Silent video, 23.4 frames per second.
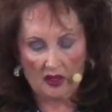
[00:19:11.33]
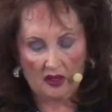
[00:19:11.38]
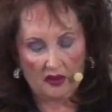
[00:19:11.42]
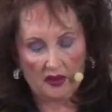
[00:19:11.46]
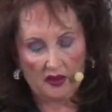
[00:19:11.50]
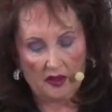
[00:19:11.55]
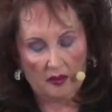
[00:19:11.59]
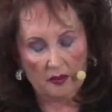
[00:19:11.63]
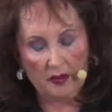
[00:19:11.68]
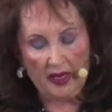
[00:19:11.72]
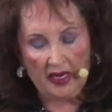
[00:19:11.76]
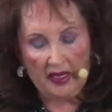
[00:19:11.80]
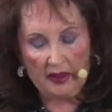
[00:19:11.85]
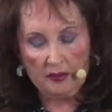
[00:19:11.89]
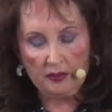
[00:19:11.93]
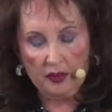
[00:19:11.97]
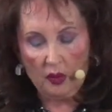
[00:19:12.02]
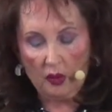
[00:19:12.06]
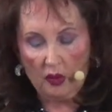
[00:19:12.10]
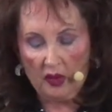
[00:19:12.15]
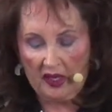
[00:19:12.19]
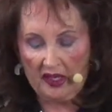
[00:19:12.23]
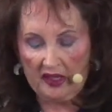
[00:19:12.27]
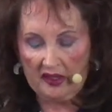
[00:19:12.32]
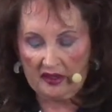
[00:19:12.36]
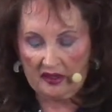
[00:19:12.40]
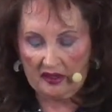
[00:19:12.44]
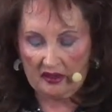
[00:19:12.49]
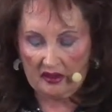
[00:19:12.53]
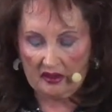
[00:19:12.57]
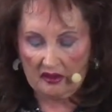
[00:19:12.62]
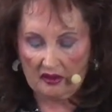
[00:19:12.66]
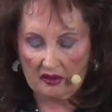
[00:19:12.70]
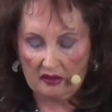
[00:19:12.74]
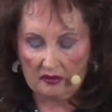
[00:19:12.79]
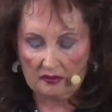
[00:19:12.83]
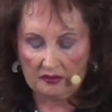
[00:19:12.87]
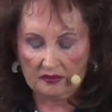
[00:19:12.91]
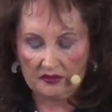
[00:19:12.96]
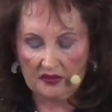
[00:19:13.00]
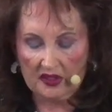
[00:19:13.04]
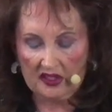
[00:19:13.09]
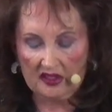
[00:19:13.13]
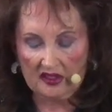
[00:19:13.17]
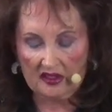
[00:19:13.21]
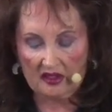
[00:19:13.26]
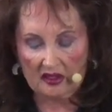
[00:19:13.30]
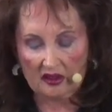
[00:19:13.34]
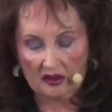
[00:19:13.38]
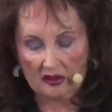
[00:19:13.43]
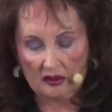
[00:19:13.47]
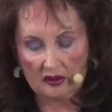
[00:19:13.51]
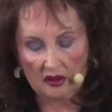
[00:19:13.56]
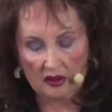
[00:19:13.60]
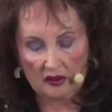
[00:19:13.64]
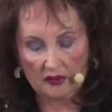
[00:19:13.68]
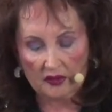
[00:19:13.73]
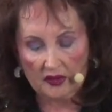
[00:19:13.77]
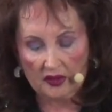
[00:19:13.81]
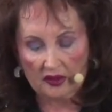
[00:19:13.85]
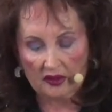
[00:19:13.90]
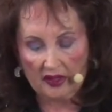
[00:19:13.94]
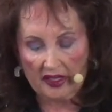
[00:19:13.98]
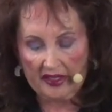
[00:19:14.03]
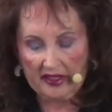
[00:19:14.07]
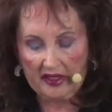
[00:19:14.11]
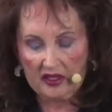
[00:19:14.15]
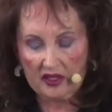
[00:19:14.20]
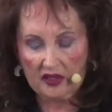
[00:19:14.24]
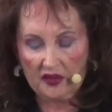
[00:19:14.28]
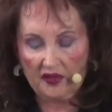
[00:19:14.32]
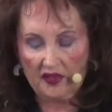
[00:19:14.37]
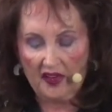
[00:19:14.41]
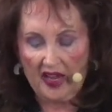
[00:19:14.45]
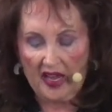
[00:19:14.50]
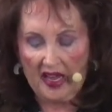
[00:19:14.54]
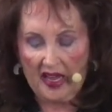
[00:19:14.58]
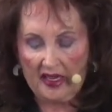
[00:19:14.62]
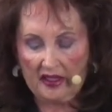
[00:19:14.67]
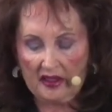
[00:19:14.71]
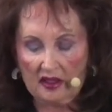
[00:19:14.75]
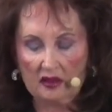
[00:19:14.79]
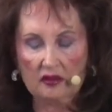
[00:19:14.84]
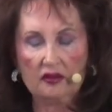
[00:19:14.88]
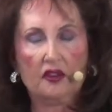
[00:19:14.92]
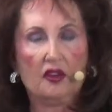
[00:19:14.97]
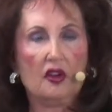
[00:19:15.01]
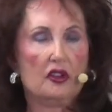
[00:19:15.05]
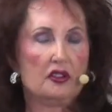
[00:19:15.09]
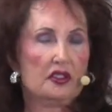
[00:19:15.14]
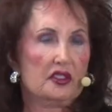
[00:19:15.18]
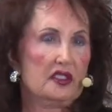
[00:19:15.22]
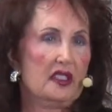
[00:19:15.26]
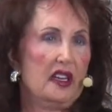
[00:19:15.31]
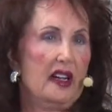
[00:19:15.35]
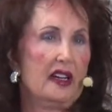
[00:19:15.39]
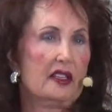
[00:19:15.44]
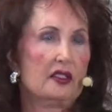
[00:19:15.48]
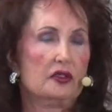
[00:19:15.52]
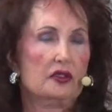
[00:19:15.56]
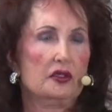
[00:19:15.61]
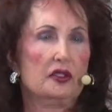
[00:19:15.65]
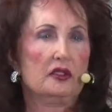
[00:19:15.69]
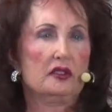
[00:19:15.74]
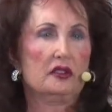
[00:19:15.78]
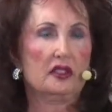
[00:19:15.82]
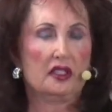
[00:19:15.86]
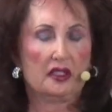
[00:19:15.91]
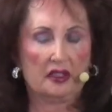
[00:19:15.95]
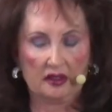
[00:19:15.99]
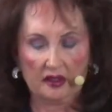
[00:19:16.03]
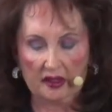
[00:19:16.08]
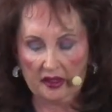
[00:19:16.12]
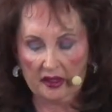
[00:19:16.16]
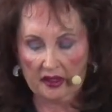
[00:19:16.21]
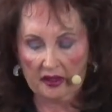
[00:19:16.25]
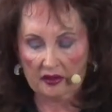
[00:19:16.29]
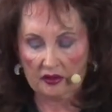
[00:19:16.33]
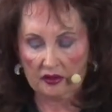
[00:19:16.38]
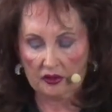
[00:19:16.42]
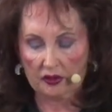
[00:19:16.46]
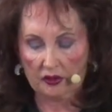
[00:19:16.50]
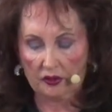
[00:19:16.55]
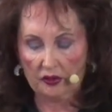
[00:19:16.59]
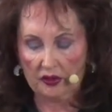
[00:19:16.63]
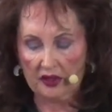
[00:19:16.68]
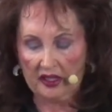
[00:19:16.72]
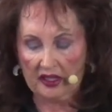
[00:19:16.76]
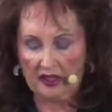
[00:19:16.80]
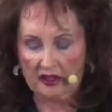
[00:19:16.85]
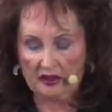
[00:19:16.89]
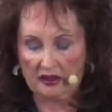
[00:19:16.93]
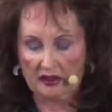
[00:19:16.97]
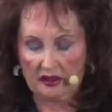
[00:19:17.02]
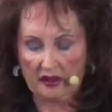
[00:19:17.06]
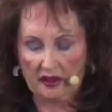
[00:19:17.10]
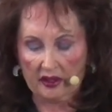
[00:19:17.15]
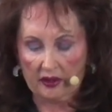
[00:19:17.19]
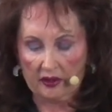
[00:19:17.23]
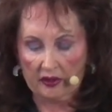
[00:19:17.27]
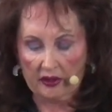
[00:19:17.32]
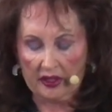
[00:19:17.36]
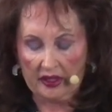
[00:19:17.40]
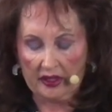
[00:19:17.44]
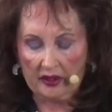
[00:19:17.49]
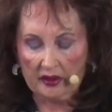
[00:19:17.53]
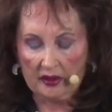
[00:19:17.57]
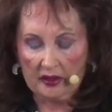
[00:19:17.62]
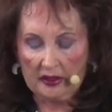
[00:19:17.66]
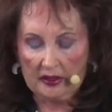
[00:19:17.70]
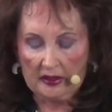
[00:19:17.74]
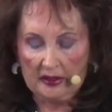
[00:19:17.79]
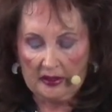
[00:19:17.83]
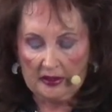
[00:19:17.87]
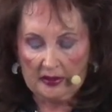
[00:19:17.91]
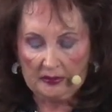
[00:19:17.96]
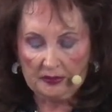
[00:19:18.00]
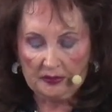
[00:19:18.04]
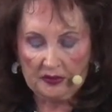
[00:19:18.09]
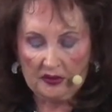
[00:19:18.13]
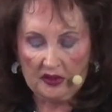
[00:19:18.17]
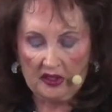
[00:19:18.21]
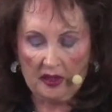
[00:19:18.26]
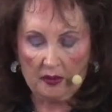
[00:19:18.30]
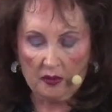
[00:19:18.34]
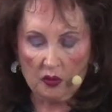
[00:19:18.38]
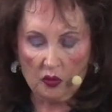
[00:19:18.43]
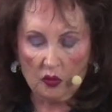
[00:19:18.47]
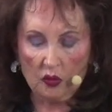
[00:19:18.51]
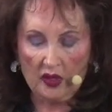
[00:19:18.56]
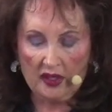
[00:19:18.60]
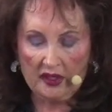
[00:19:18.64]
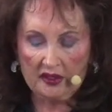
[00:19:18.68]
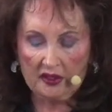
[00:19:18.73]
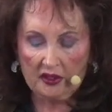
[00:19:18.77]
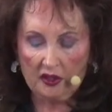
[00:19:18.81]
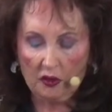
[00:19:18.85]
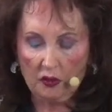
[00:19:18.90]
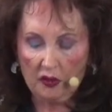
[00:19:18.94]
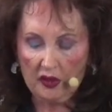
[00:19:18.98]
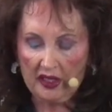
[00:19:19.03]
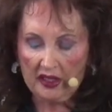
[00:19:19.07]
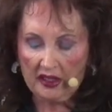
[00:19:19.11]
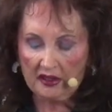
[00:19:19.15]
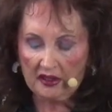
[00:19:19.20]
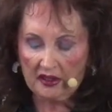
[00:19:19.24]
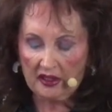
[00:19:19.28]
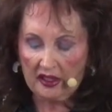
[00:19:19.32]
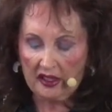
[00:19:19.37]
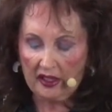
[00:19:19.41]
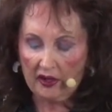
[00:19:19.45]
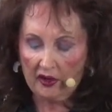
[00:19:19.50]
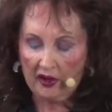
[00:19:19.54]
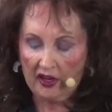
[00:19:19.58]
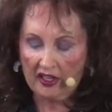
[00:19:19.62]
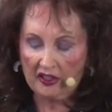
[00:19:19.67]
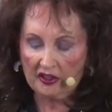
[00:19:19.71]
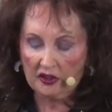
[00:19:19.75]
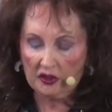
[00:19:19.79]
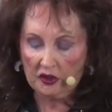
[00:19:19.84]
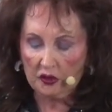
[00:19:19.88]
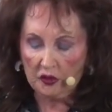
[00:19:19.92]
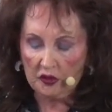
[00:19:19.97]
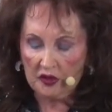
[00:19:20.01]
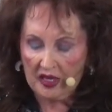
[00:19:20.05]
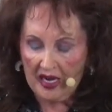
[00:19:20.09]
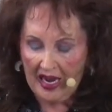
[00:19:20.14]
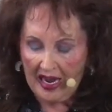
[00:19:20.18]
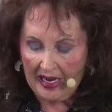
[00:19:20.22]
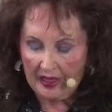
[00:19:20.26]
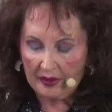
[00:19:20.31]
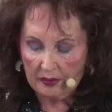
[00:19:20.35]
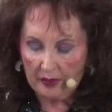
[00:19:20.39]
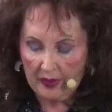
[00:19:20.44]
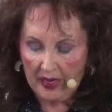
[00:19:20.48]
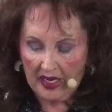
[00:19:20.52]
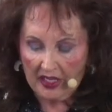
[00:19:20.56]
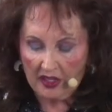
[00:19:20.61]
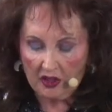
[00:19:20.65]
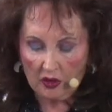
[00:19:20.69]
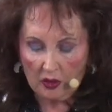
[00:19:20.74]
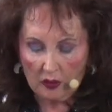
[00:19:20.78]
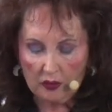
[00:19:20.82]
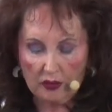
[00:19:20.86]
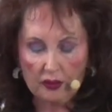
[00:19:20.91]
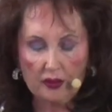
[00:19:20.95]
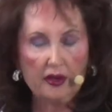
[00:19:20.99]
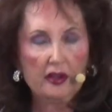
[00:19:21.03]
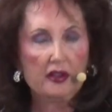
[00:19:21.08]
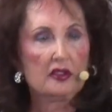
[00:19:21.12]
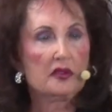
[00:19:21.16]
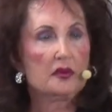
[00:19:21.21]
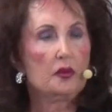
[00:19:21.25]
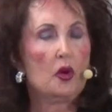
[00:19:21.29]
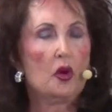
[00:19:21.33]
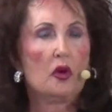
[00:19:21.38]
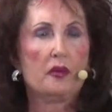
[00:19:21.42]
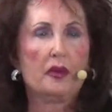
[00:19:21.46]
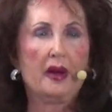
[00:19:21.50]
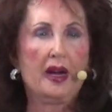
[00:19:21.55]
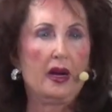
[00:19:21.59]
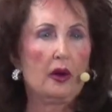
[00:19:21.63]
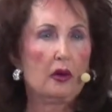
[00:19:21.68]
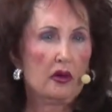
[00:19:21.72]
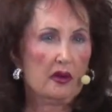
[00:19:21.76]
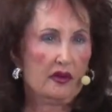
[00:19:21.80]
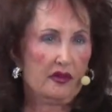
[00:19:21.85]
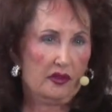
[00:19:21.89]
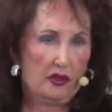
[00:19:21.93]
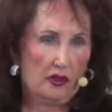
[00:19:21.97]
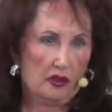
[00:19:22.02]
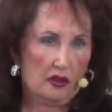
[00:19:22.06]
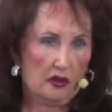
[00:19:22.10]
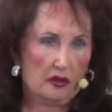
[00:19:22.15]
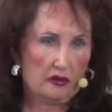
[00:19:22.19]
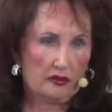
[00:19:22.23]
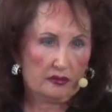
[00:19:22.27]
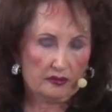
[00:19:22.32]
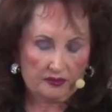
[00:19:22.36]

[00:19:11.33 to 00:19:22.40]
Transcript: The main points, this is the latest fad in false doctrine, decreeing and declaring. Number one, decreeing and declaring do not make your prayers more powerful.